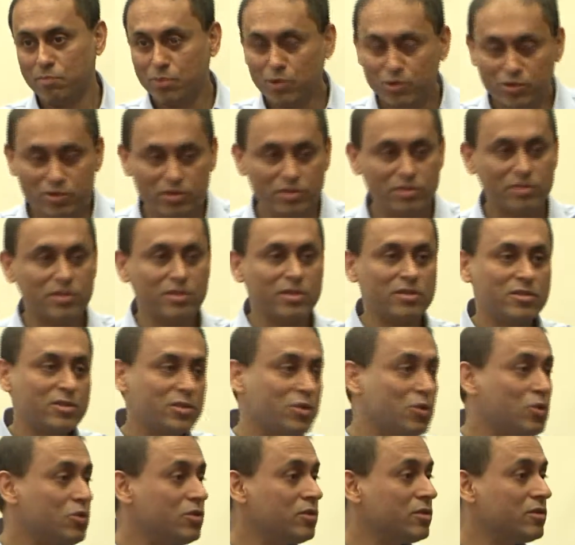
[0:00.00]
pushes the
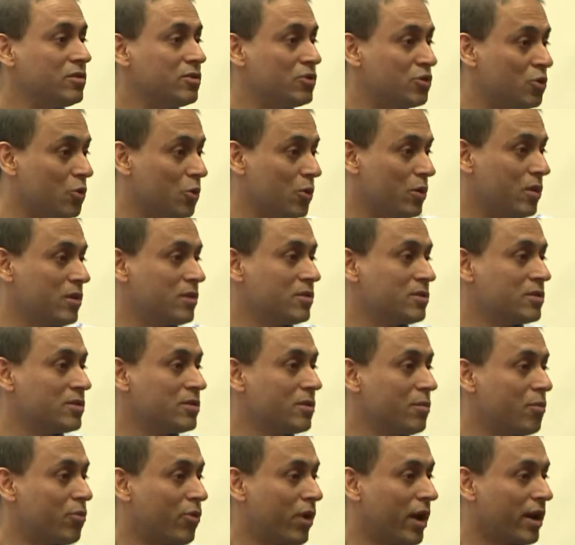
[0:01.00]
institution
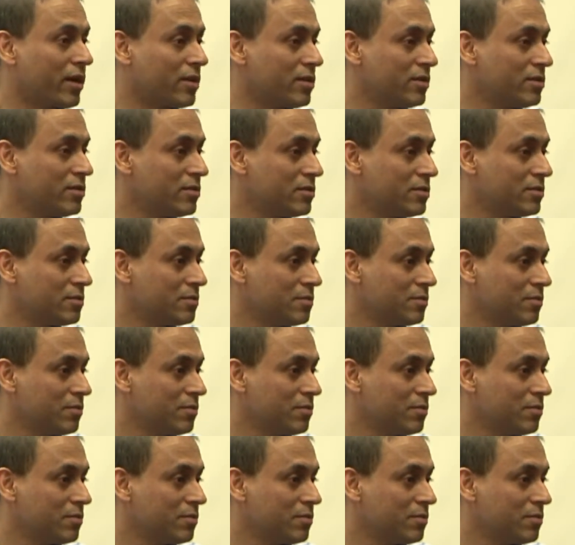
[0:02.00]
towards practice.